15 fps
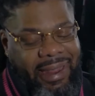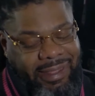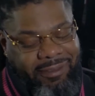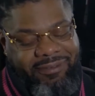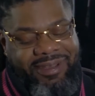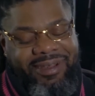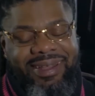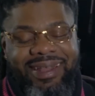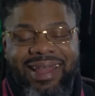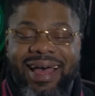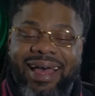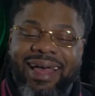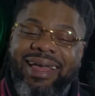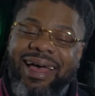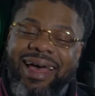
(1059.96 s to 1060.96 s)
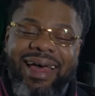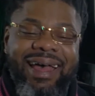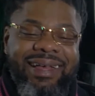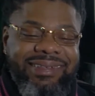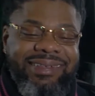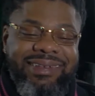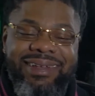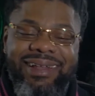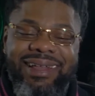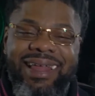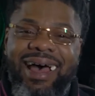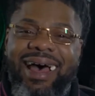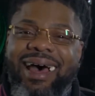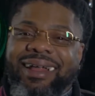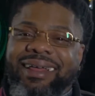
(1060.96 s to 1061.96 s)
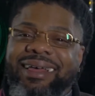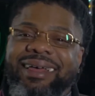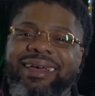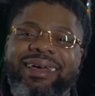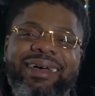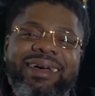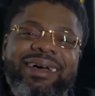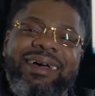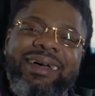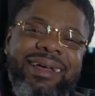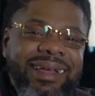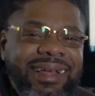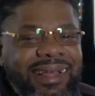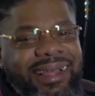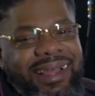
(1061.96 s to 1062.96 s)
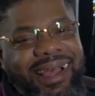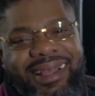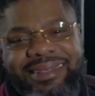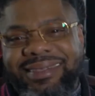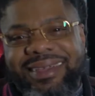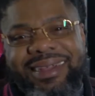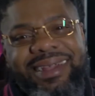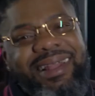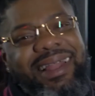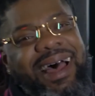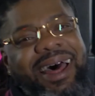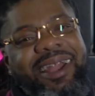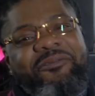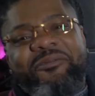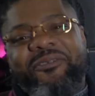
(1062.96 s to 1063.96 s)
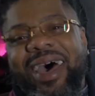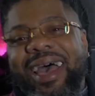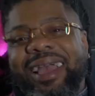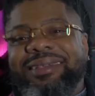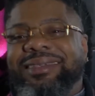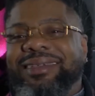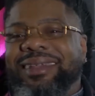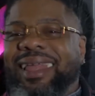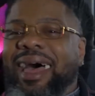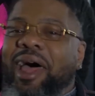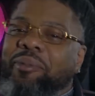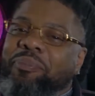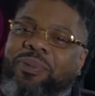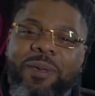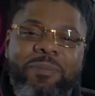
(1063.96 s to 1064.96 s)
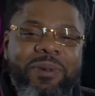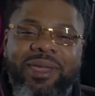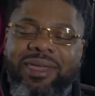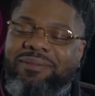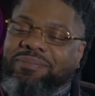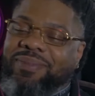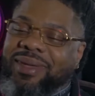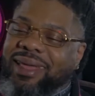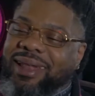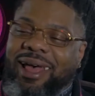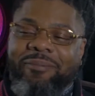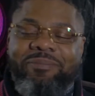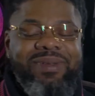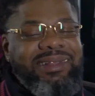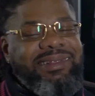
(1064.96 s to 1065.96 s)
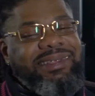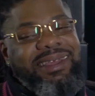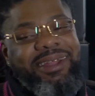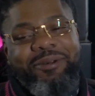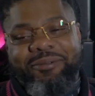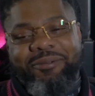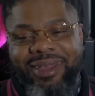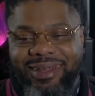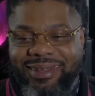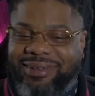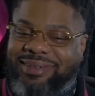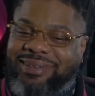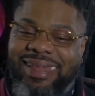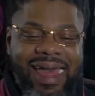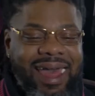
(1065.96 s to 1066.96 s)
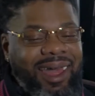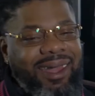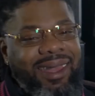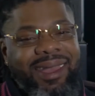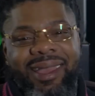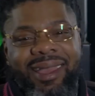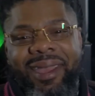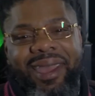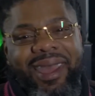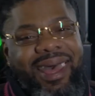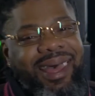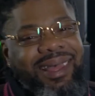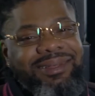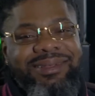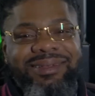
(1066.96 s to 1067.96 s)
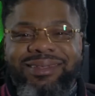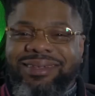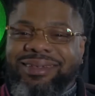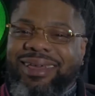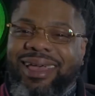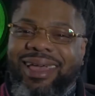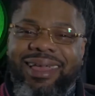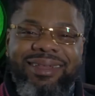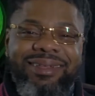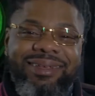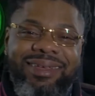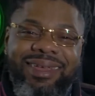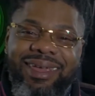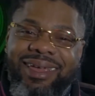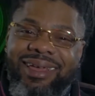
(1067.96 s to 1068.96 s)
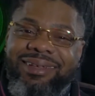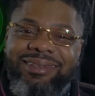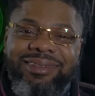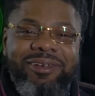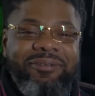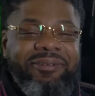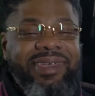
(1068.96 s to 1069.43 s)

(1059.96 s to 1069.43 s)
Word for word: ain't even gonna lie. I, I seen a lot of. uh I seen a lot of fights. A lot of people get beat up at Tenant Windows now uh, the, hey, the kids, them